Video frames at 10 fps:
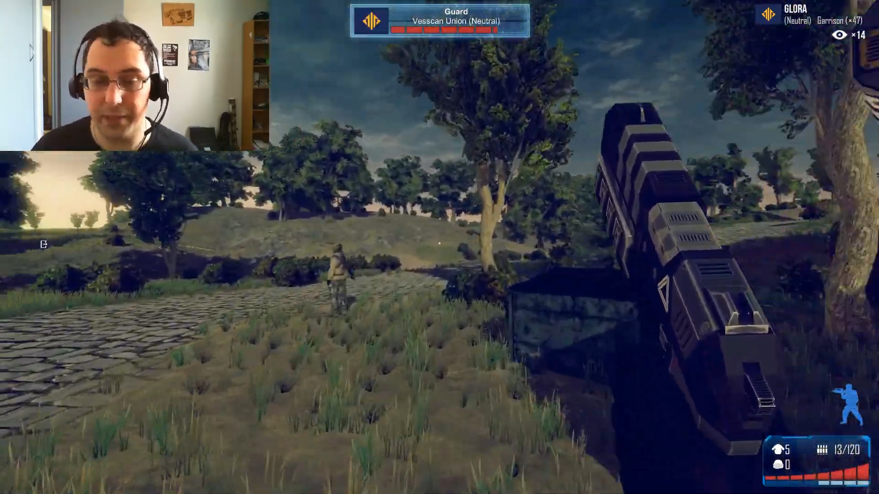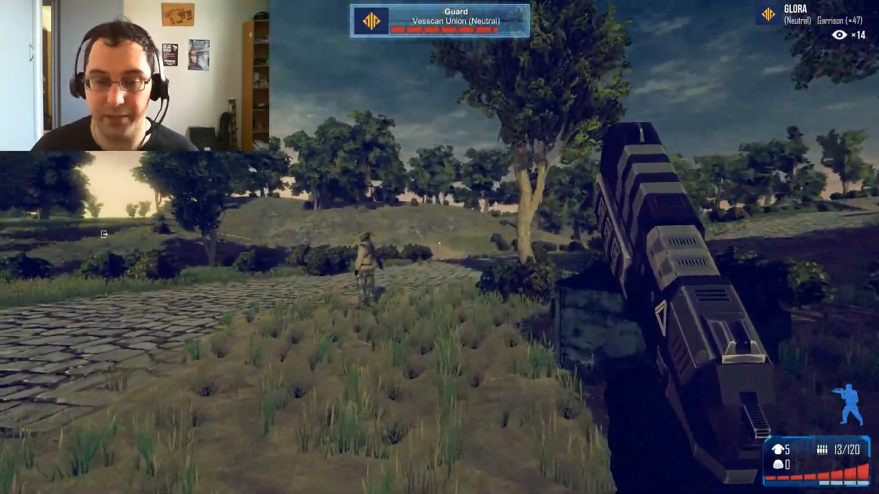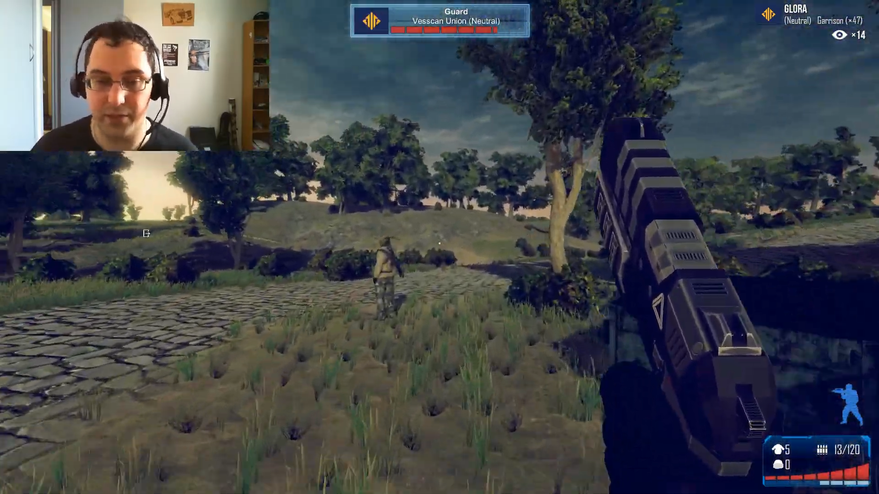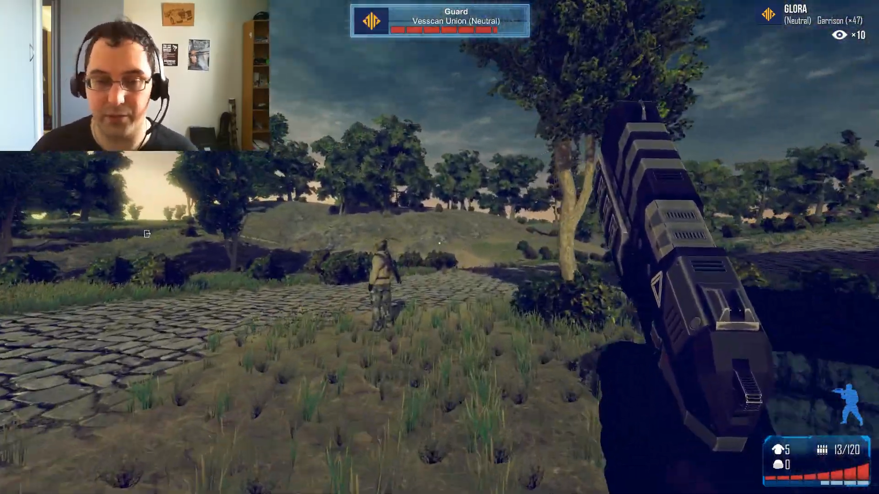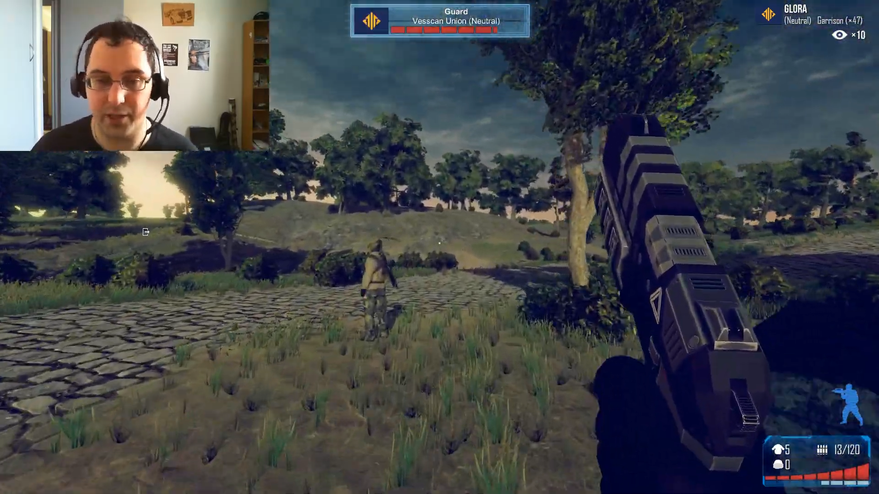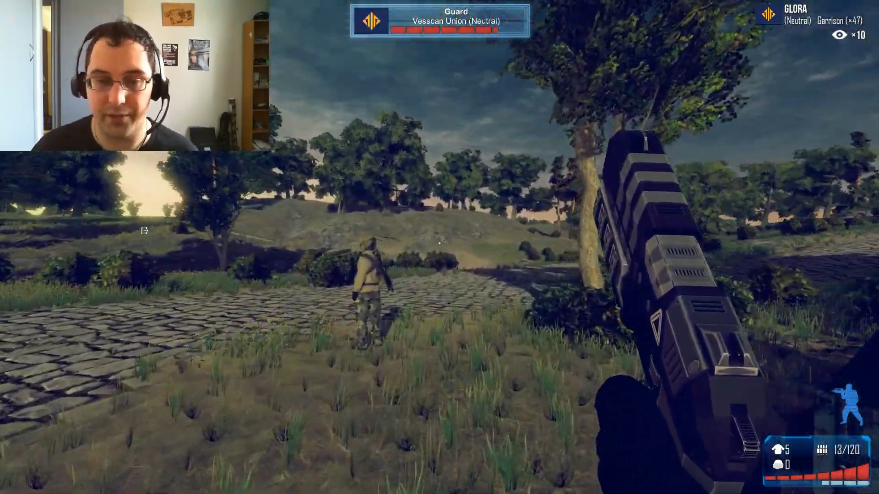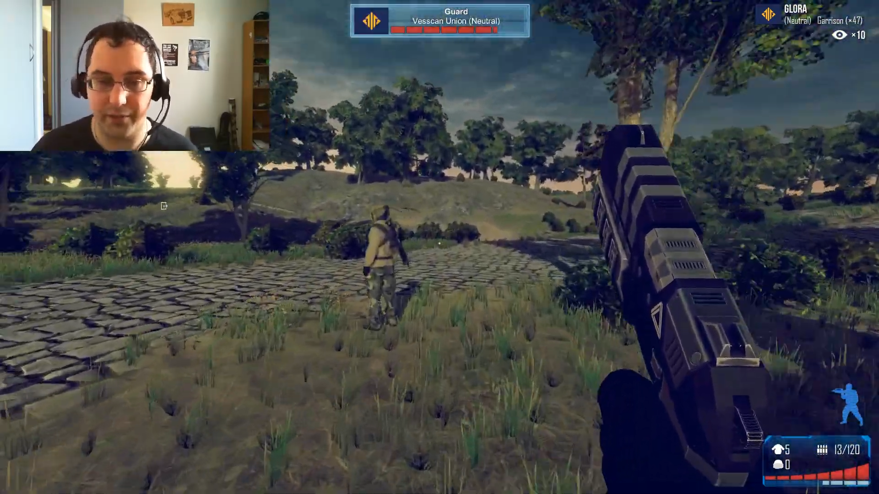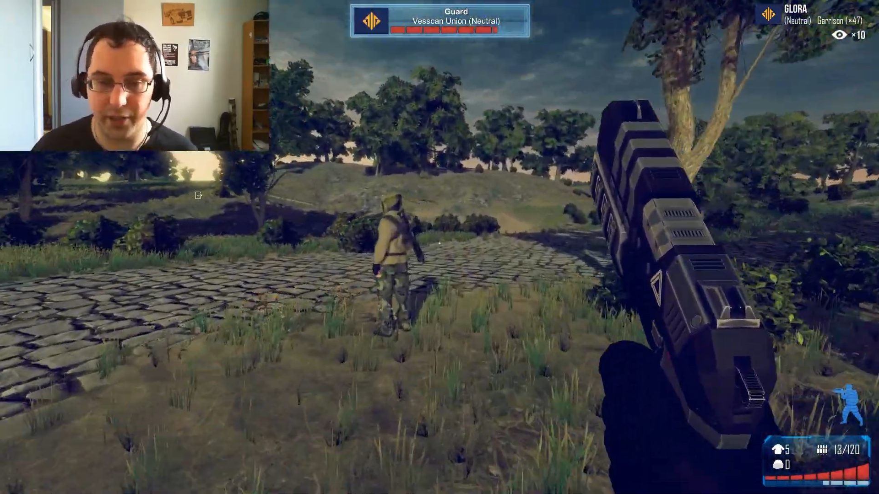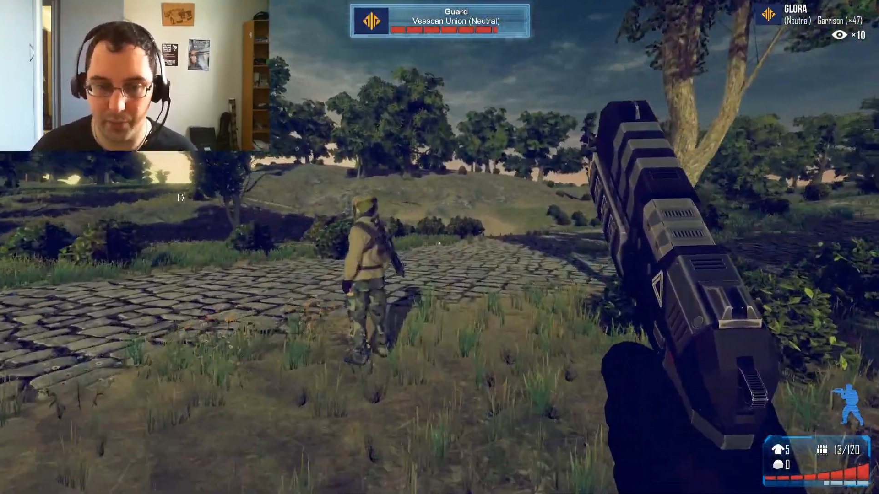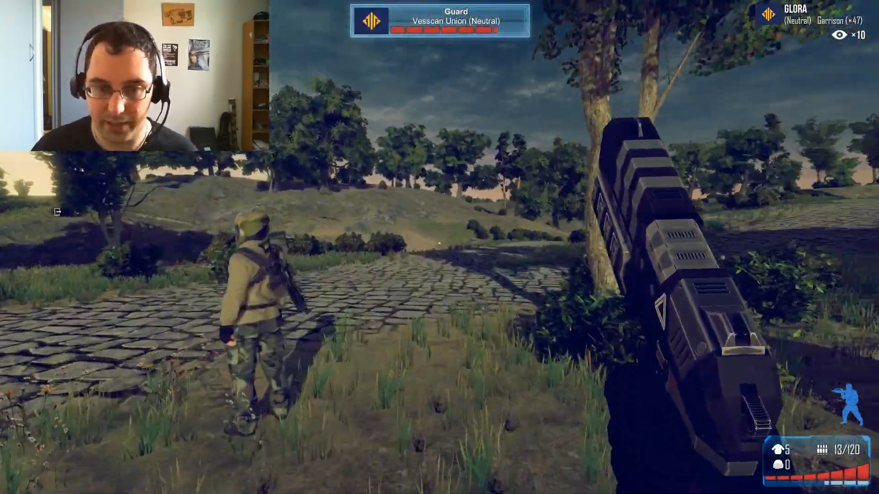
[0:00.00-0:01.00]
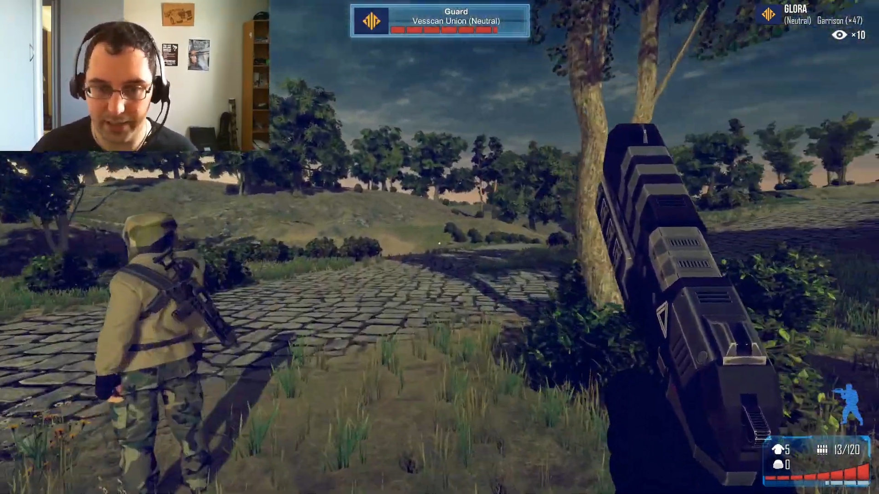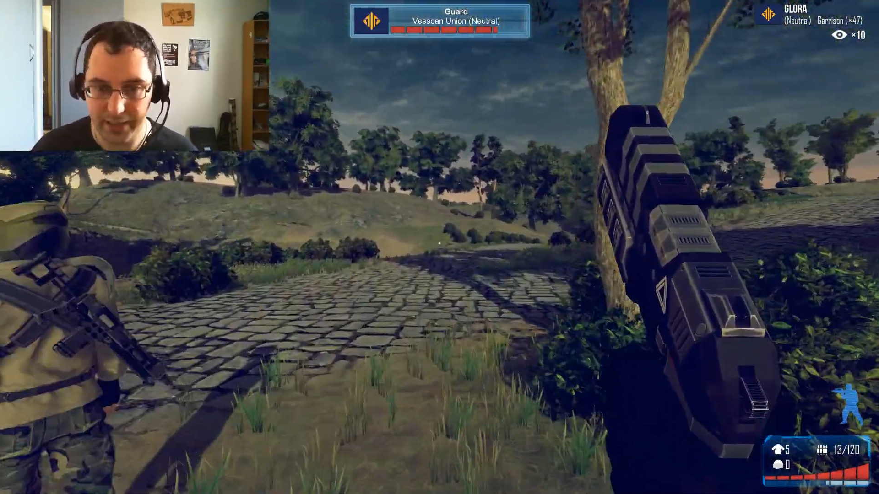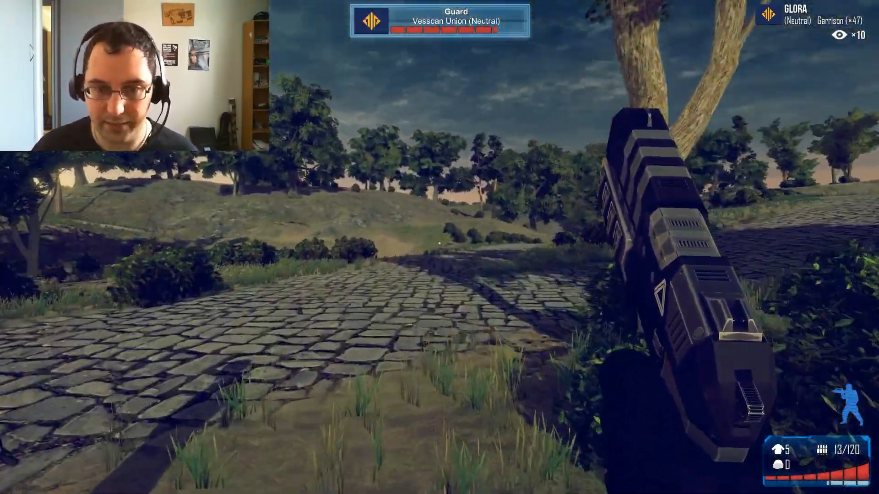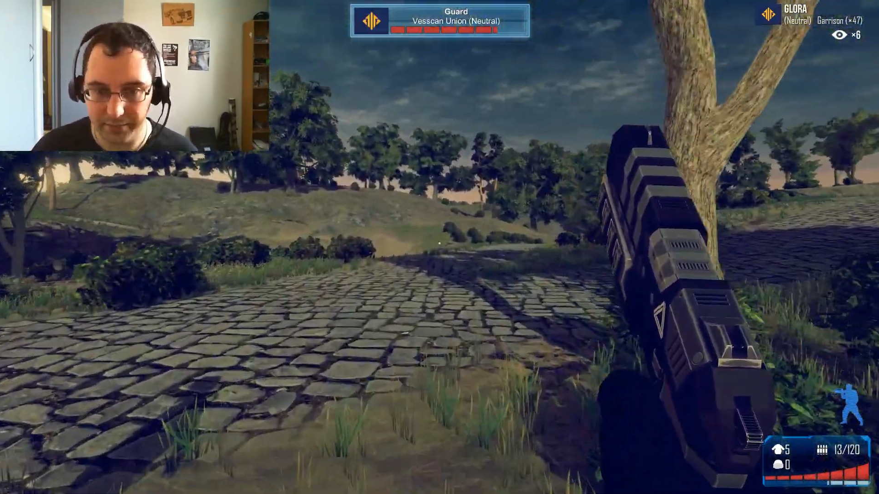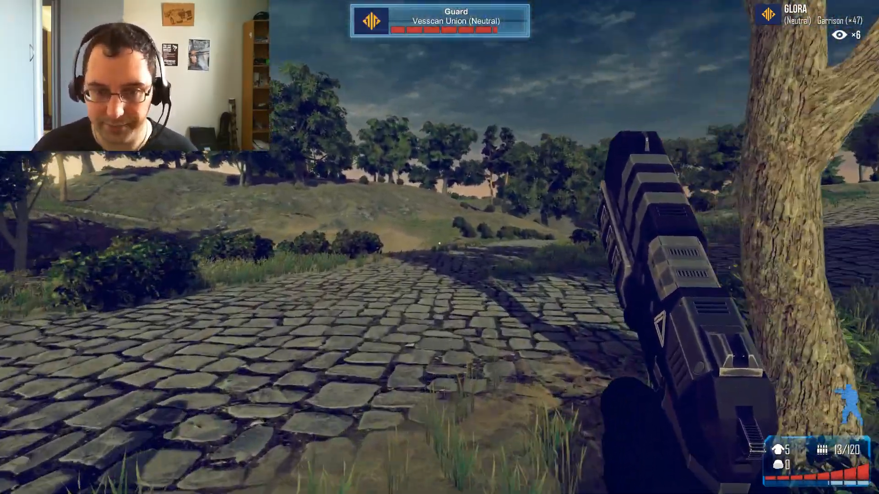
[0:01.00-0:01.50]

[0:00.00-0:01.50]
because I'll die very quickly.